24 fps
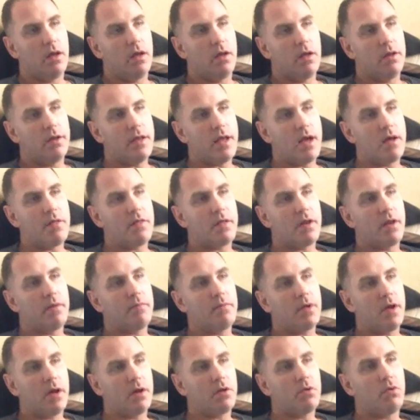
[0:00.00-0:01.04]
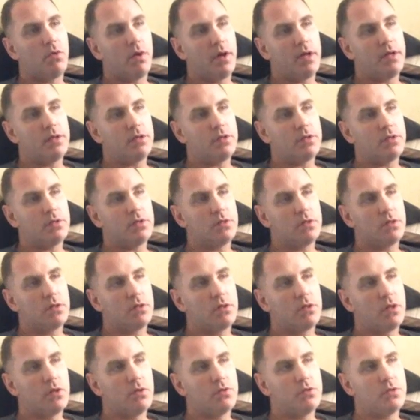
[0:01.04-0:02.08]
now that I'm not quite as
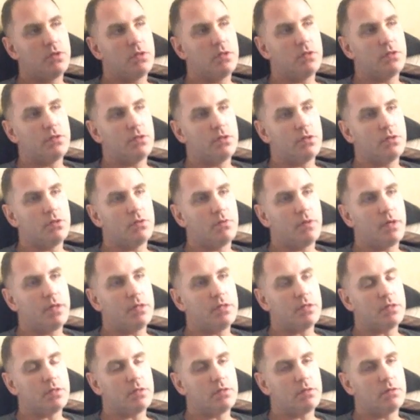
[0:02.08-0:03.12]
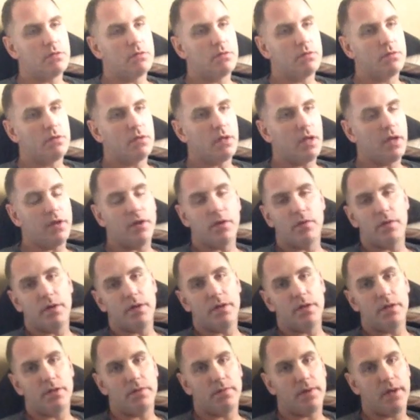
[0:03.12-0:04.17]
close to the situation, I know I
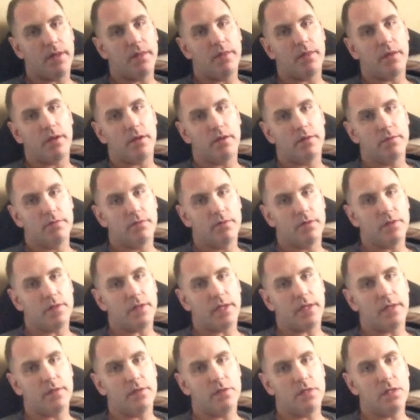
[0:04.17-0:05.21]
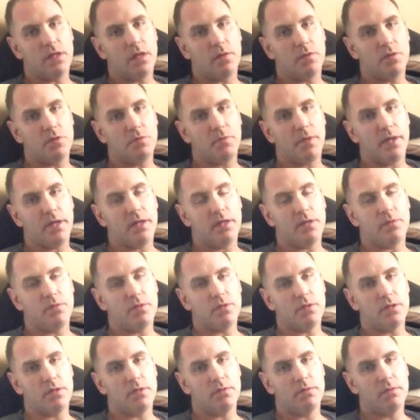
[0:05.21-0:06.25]
did the right thing, because I can see how much pain he
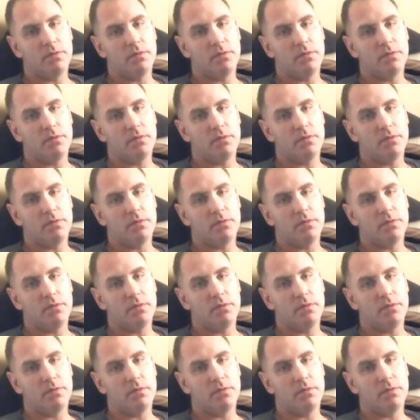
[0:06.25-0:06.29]
was in.